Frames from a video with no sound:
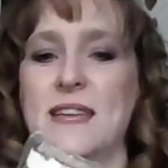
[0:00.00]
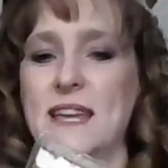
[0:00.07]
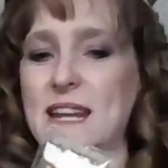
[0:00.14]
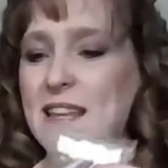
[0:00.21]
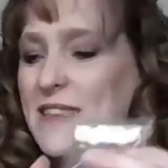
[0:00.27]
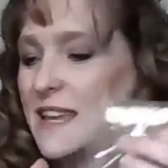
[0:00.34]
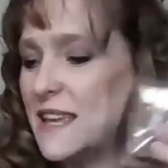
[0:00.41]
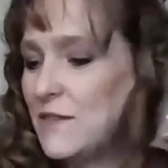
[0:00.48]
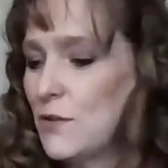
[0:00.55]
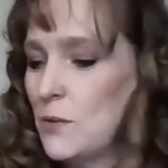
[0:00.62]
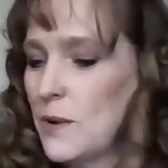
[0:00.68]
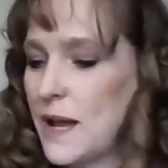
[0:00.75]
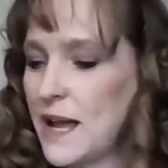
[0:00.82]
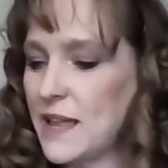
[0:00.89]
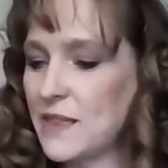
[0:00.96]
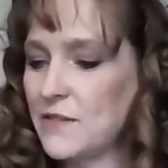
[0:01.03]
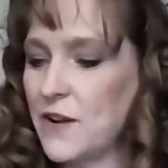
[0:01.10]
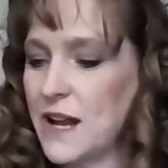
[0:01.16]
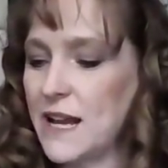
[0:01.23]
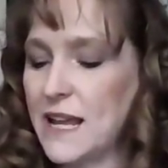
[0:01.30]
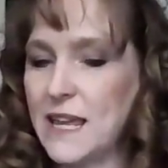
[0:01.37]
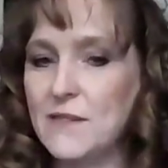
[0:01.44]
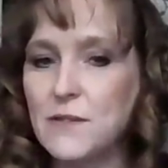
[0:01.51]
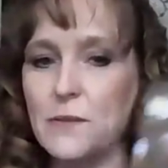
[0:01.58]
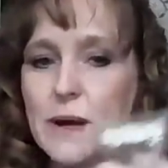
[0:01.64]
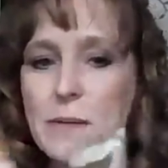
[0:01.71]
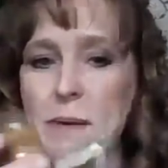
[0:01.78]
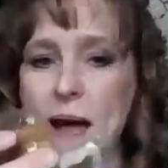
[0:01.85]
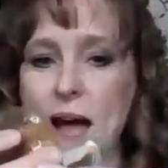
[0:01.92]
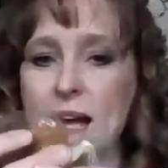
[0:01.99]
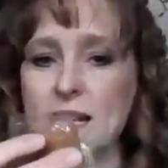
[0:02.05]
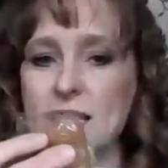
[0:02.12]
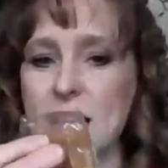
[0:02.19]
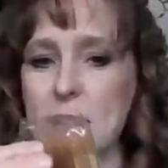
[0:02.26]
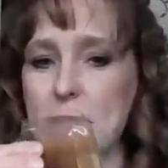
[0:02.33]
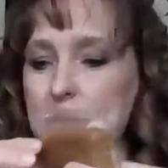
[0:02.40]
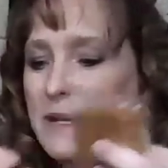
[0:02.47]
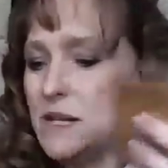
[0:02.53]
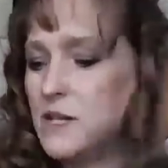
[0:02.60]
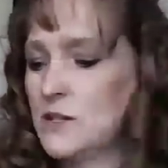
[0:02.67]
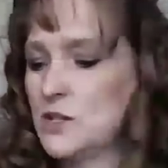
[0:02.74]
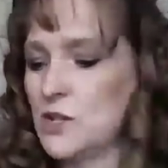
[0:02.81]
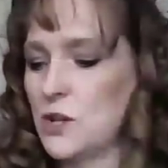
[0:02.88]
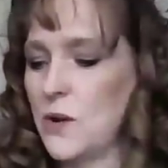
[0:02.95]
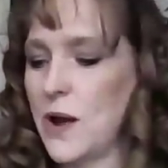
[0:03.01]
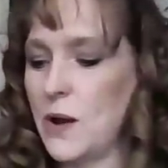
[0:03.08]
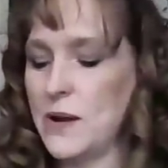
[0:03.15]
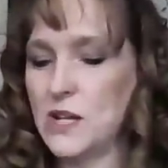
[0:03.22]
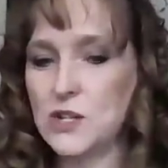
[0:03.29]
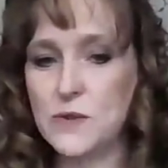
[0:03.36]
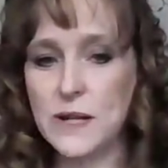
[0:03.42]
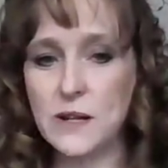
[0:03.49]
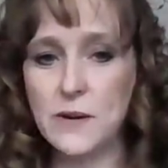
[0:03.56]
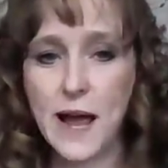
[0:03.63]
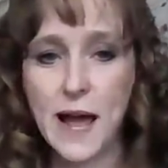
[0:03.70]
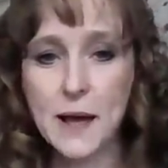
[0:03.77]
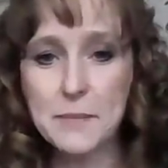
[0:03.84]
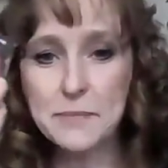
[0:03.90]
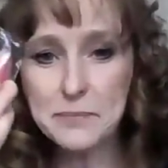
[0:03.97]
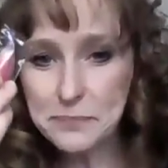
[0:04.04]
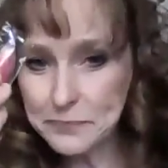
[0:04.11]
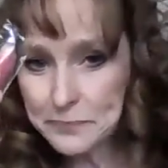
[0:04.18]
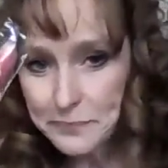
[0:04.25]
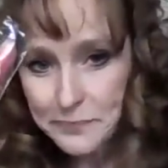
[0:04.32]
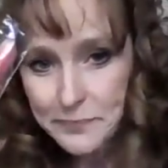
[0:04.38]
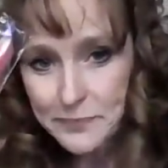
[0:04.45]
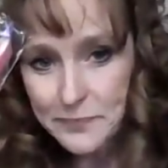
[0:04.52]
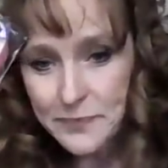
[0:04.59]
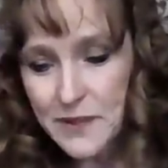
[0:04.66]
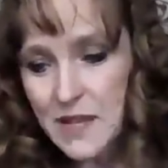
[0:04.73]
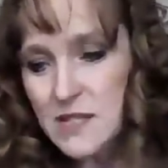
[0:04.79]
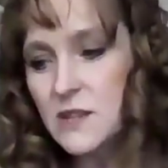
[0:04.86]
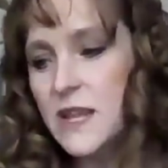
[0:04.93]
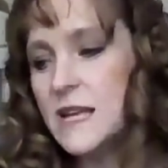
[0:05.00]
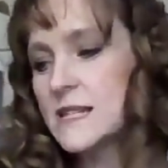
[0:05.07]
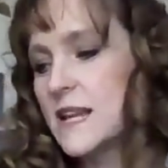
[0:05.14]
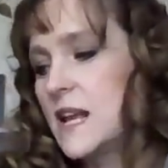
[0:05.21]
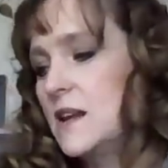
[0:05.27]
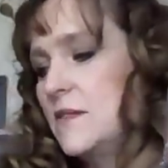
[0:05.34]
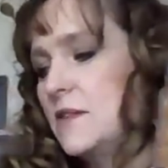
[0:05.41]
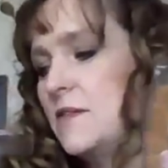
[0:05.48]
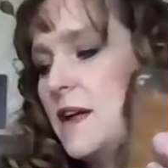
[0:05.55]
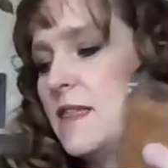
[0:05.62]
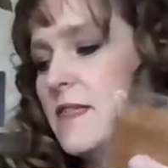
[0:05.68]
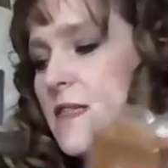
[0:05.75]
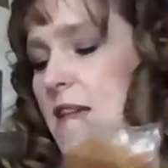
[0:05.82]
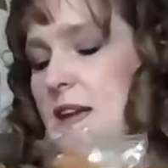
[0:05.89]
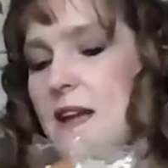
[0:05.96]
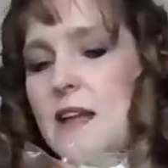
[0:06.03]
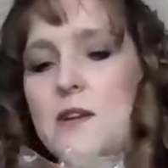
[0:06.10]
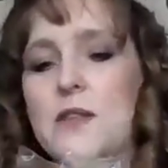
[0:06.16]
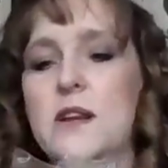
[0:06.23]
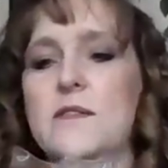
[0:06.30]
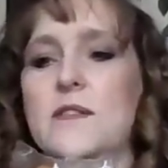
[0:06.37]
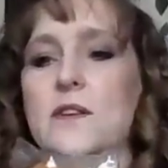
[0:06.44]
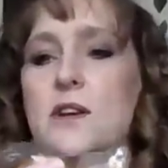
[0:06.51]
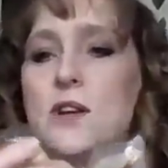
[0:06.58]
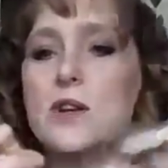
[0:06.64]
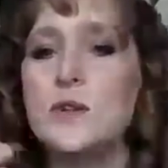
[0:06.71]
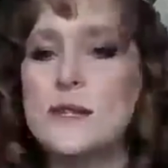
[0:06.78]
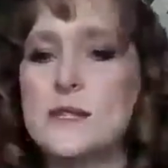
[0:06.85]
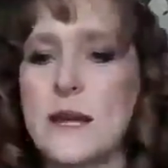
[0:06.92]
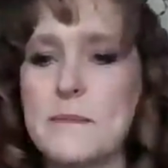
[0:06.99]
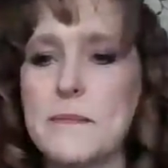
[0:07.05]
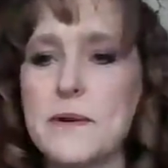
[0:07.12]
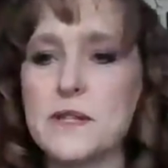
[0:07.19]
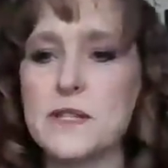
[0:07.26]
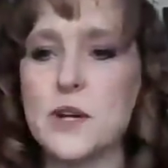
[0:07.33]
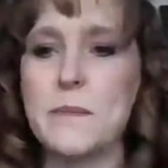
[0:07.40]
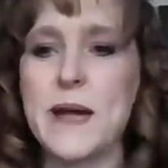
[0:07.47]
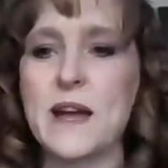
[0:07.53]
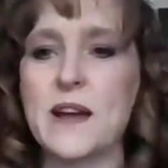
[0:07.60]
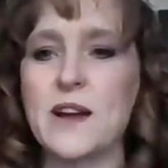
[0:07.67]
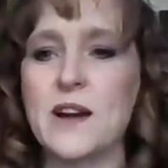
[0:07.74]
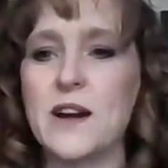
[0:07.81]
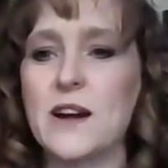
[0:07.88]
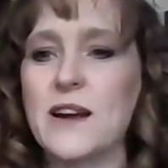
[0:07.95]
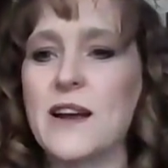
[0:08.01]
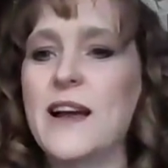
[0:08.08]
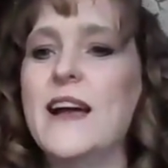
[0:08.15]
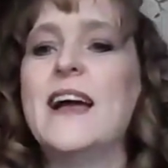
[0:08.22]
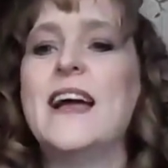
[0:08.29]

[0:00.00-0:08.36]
getting the giveaway, the front giveaway packed up. I'm gonna just show you how I shrink wrap. So that's kind of a fun thing. I know that if you're a new soap maker,